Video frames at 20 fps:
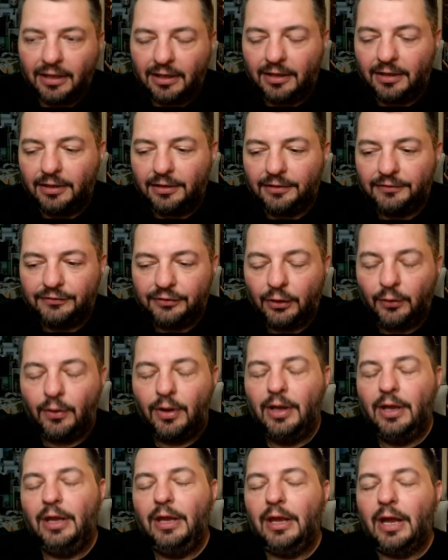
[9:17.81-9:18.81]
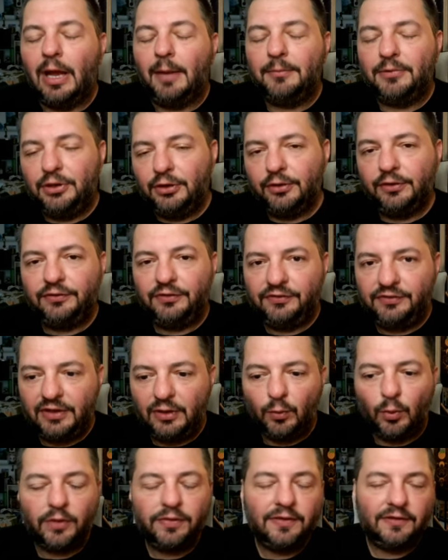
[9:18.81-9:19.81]
Uh, so I'm curious to see
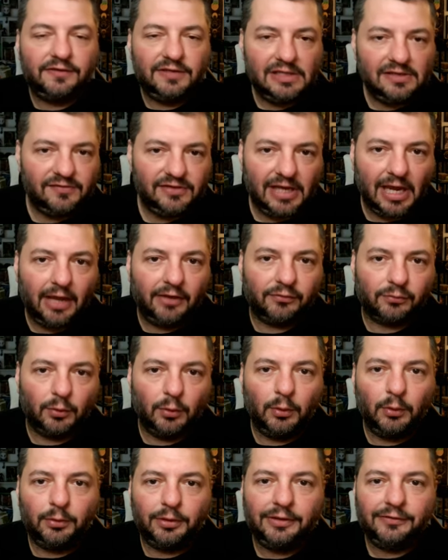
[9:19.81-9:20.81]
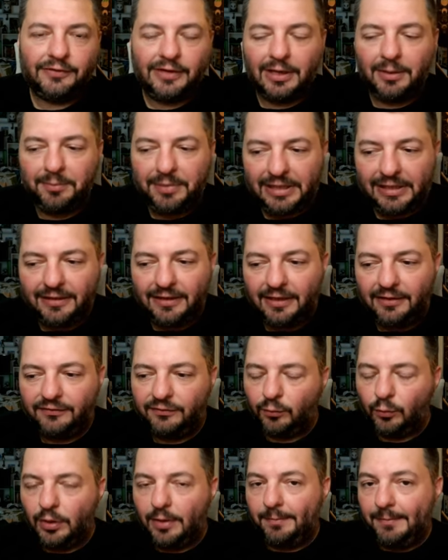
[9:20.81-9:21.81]
what the TVA's role is going to be in
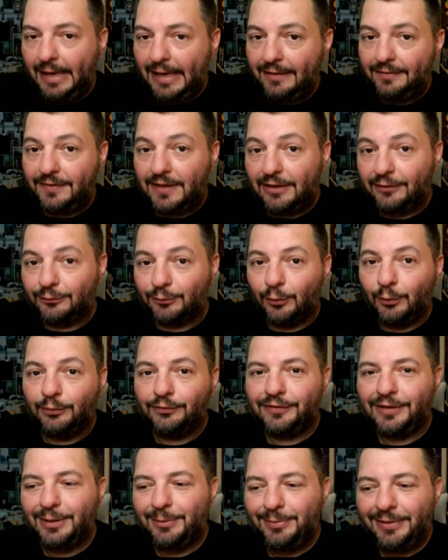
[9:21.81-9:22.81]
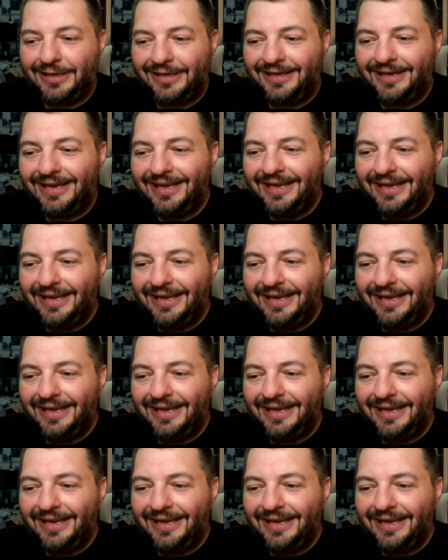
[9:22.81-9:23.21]
this, what Man Thing's role is going to be.